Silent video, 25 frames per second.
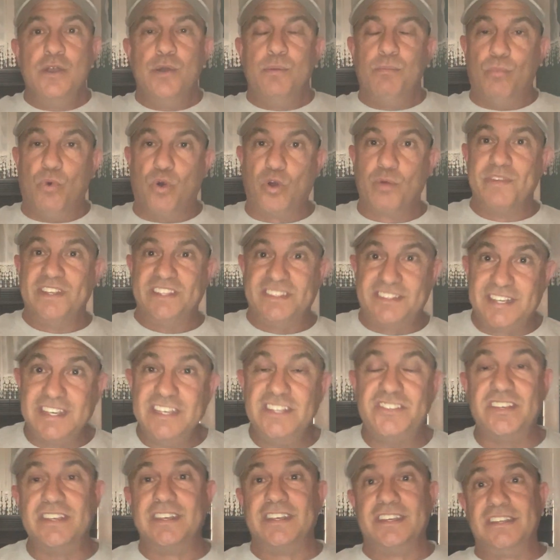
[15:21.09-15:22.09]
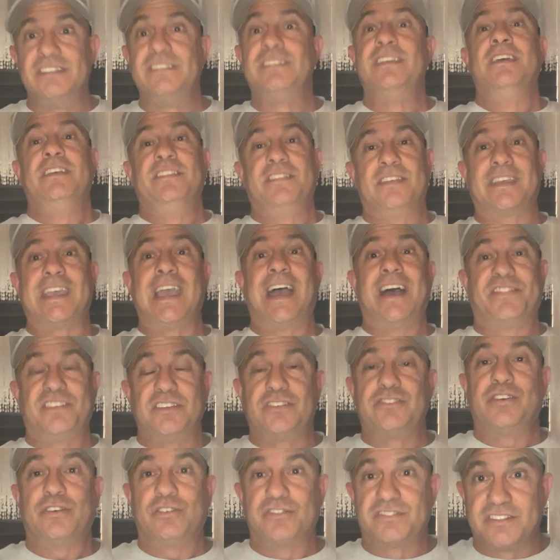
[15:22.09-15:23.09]
Mormon teaching is the
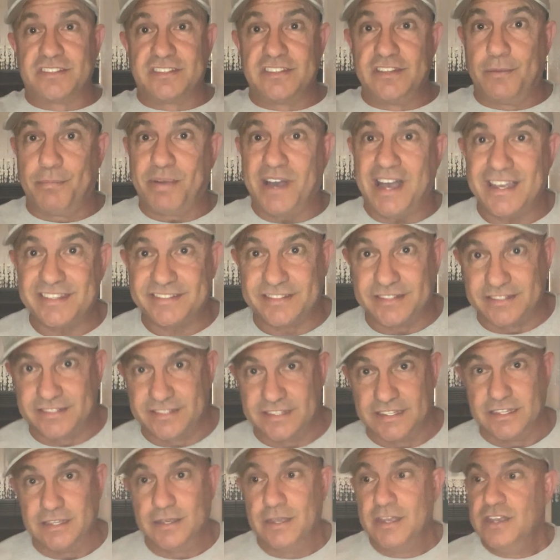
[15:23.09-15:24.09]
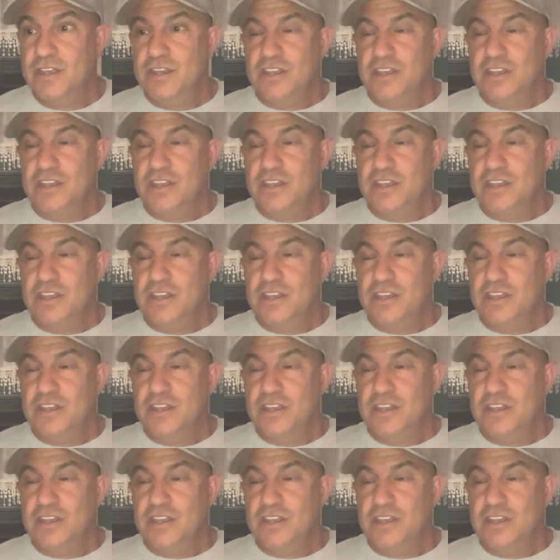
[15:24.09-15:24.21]
Catholic Church is in apostasy.